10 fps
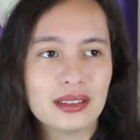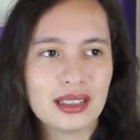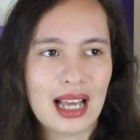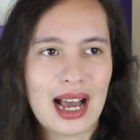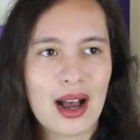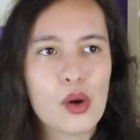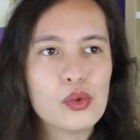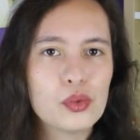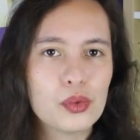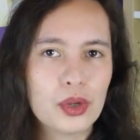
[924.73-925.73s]

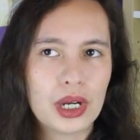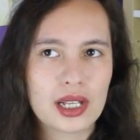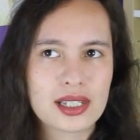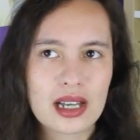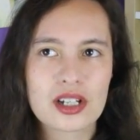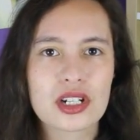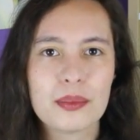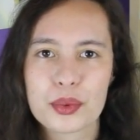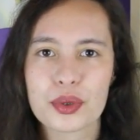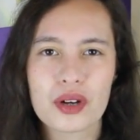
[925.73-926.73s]
how Sanji and
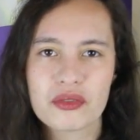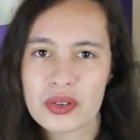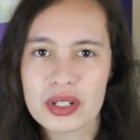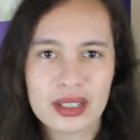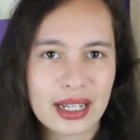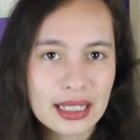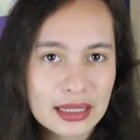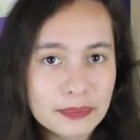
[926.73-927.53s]
Brook are very alike.